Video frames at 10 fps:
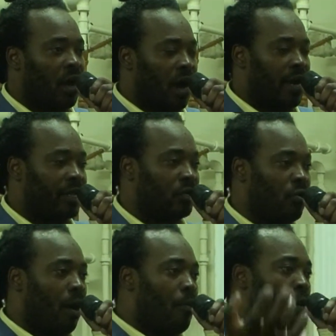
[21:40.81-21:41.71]
unless
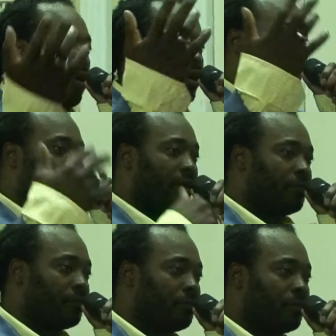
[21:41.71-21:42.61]
you are born again.
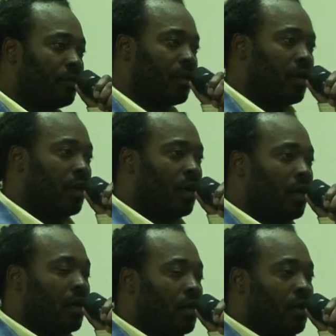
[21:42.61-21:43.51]

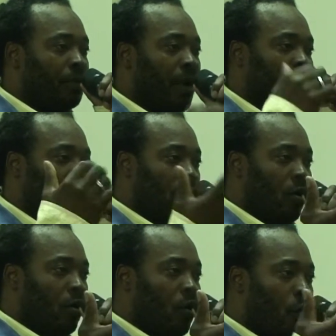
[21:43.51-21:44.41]

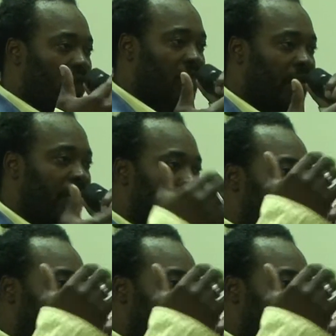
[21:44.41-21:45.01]
Personal question